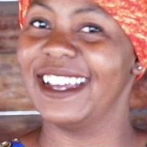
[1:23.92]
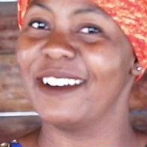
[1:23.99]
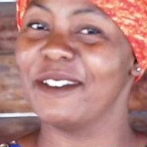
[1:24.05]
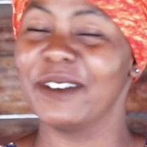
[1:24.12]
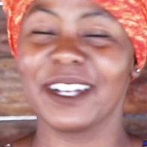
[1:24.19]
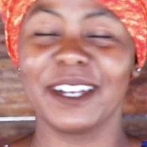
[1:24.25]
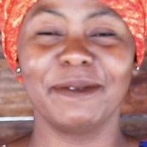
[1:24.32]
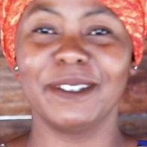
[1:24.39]

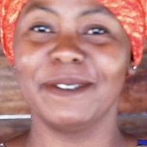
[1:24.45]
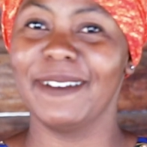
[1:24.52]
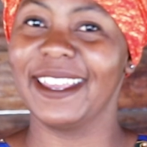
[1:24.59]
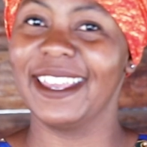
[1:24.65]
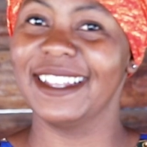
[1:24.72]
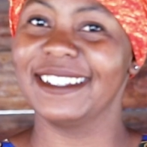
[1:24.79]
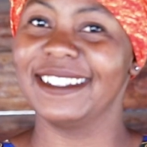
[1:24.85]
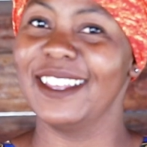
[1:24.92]
welcome to my
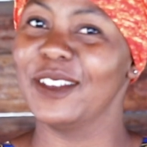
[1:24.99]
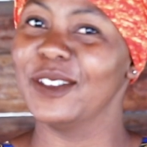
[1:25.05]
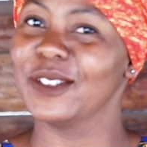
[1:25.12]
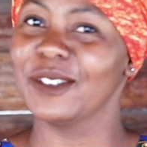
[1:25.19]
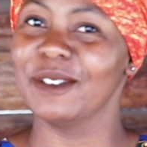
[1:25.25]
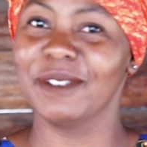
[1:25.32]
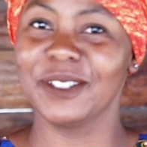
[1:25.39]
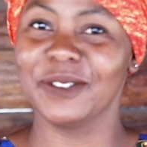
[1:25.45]
guests. Thank you
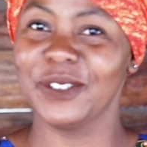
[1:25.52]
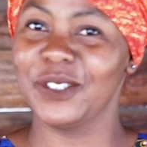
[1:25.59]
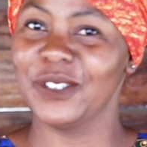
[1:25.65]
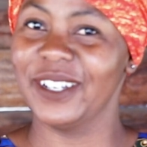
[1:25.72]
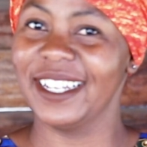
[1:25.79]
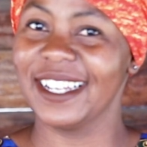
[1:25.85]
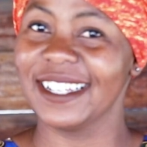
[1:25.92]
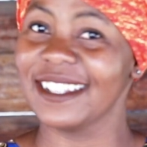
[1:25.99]
so much for
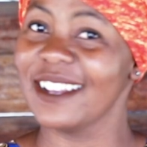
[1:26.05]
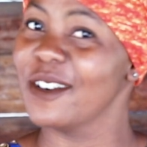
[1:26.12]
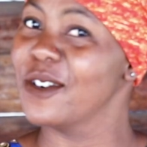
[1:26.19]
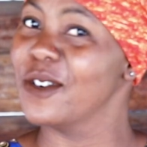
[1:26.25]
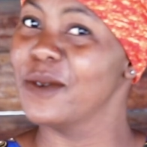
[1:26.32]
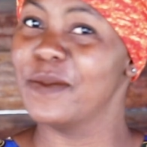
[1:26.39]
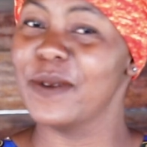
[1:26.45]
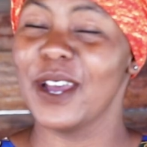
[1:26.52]
joining us. I
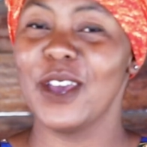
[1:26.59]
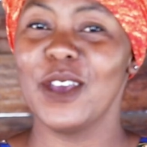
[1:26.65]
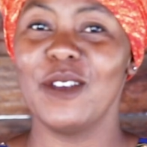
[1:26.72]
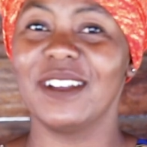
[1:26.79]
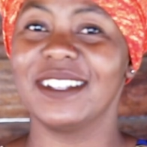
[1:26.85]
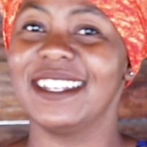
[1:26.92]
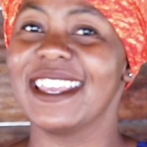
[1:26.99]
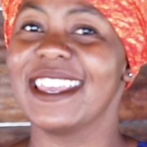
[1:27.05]
hope
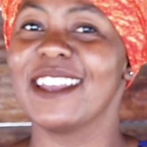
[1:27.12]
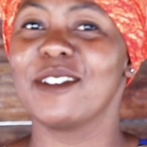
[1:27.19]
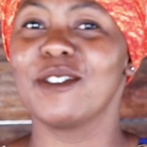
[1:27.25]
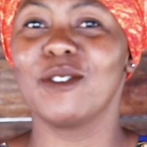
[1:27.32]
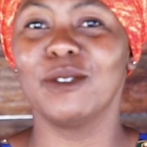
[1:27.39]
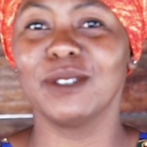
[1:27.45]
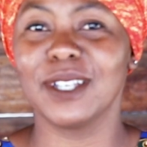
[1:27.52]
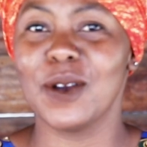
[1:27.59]
you're taking
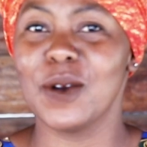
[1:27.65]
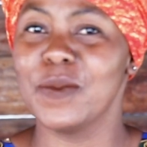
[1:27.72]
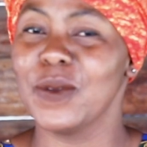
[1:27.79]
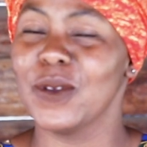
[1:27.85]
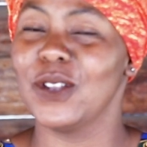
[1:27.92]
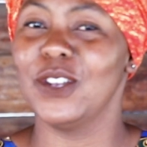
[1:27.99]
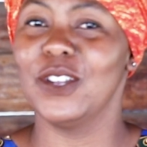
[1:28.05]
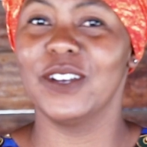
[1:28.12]
notes, I hope
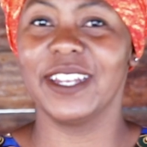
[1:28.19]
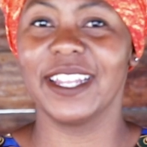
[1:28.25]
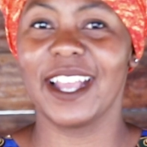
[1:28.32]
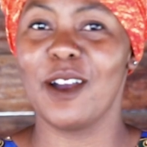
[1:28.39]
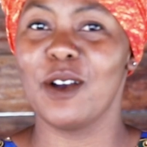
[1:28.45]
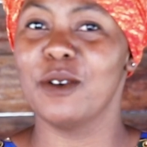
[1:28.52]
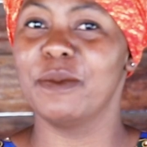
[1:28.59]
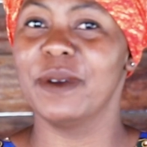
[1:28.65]
you're learning,
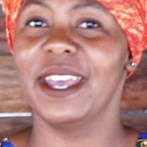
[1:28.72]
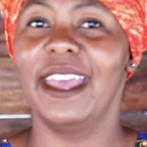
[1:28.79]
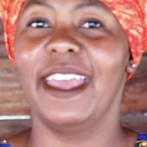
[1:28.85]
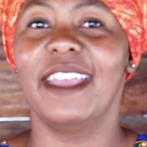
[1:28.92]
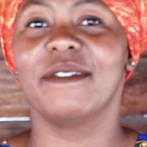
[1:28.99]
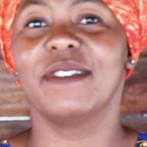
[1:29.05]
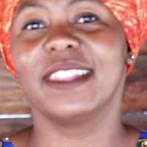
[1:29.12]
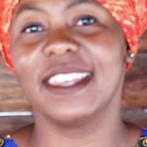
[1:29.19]
I hope
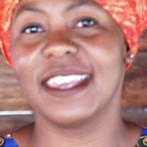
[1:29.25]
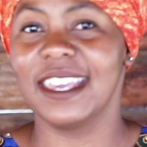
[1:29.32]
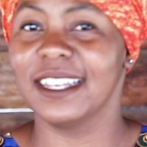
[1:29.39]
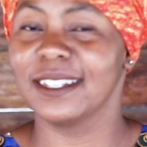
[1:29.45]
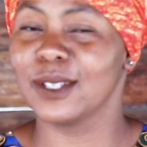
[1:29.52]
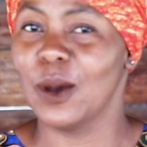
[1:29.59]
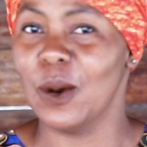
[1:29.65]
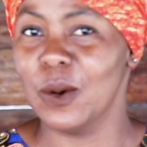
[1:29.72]
everything
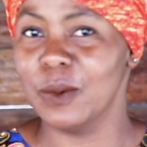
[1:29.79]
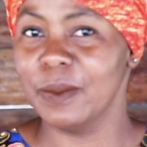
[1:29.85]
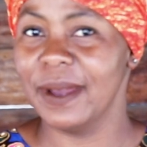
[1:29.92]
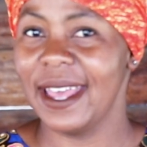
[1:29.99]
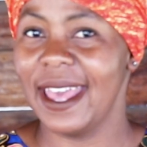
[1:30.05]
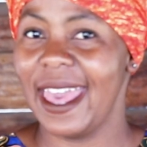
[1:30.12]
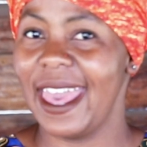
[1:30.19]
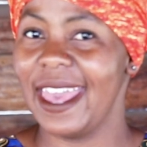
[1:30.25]
hits home,
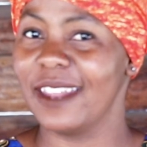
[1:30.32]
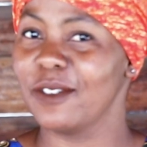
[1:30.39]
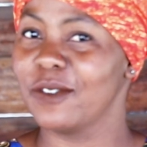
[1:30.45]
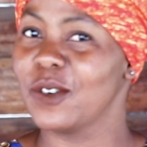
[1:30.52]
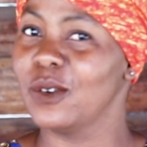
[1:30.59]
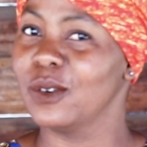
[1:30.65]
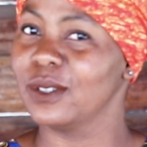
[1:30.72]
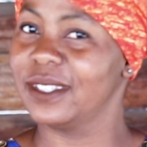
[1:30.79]
and of
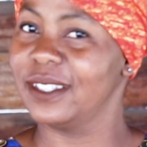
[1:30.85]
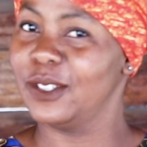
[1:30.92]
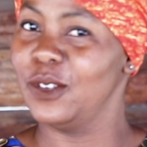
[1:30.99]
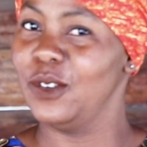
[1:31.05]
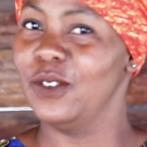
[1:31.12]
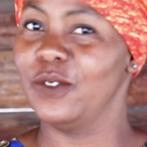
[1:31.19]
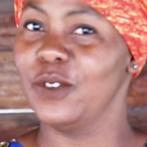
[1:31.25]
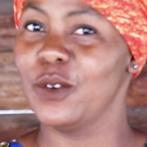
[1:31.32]
course to
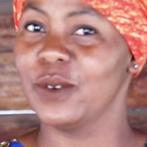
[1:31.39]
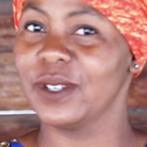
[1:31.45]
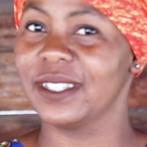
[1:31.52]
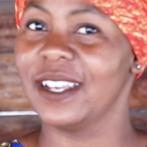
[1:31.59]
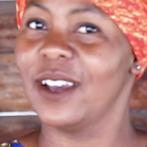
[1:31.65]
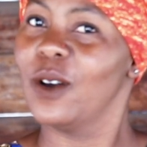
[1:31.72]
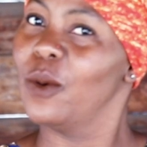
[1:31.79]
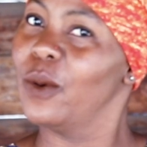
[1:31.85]
you viewers,
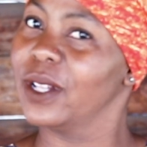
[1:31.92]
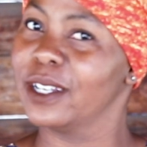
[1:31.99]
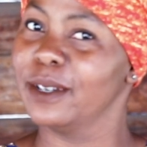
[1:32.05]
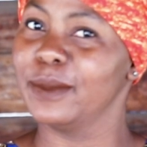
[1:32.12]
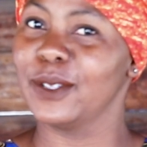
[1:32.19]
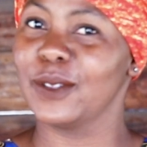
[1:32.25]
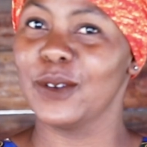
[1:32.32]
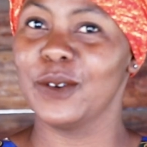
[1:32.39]
welcome
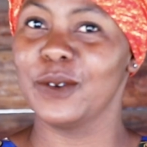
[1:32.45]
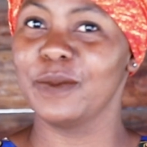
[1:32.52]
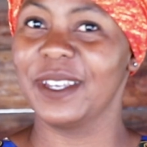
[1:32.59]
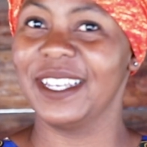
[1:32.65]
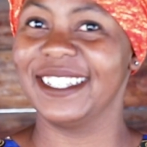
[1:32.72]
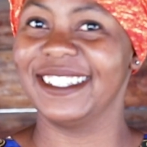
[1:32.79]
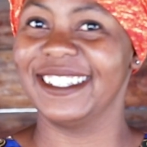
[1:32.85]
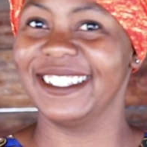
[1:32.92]
to the home
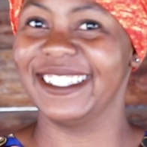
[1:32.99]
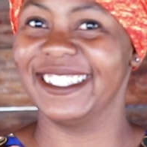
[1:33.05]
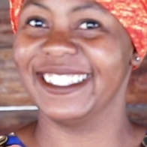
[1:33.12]
kitchen.